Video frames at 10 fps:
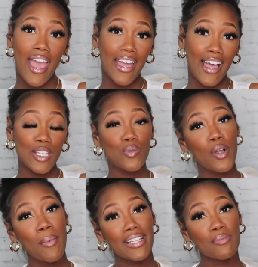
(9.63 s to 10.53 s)
Hey guys,
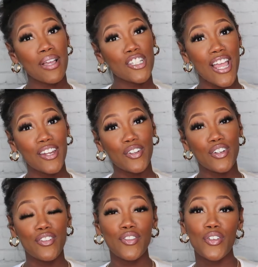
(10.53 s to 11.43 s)
welcome back to my channel,
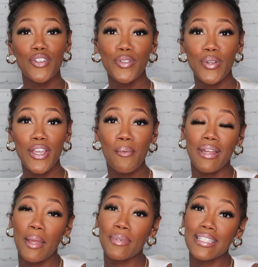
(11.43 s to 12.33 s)
and if you're new here,
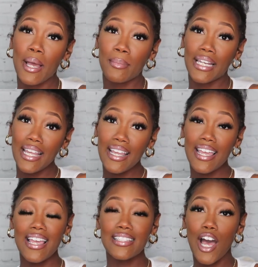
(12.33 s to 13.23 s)
my name is Dominique.
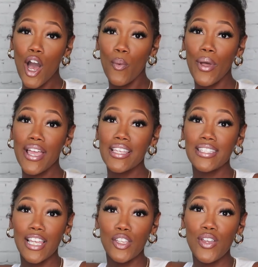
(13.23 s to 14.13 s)
As always,
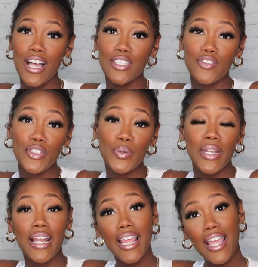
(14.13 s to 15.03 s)
thank you guys for
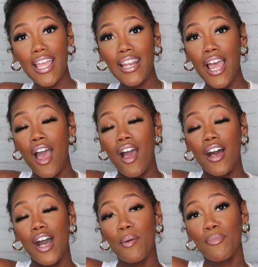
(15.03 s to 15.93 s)
tuning in.
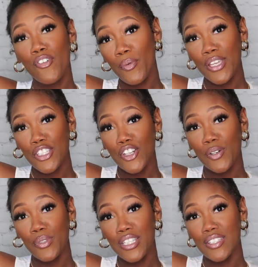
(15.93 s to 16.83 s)
Before we get
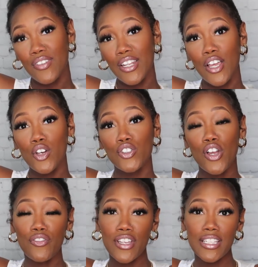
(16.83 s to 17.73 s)
started with this video,
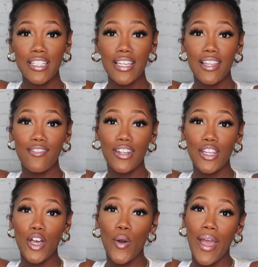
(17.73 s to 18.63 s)
don't forget to give that
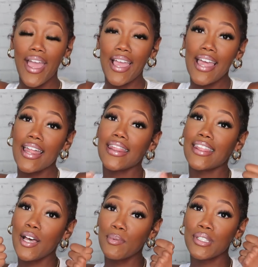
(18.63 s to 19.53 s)
video a
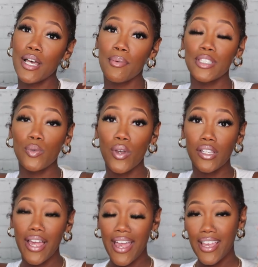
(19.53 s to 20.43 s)
thumbs up, as
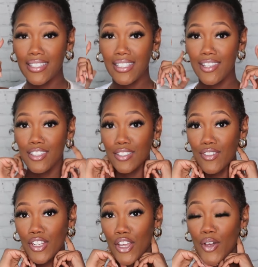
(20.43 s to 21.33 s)
well as give this
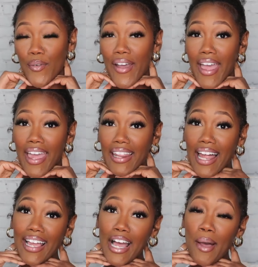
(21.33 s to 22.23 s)
video a
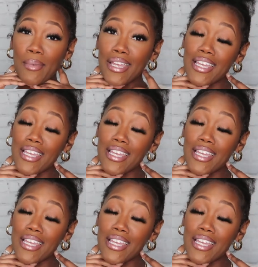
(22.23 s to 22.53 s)
like, comment,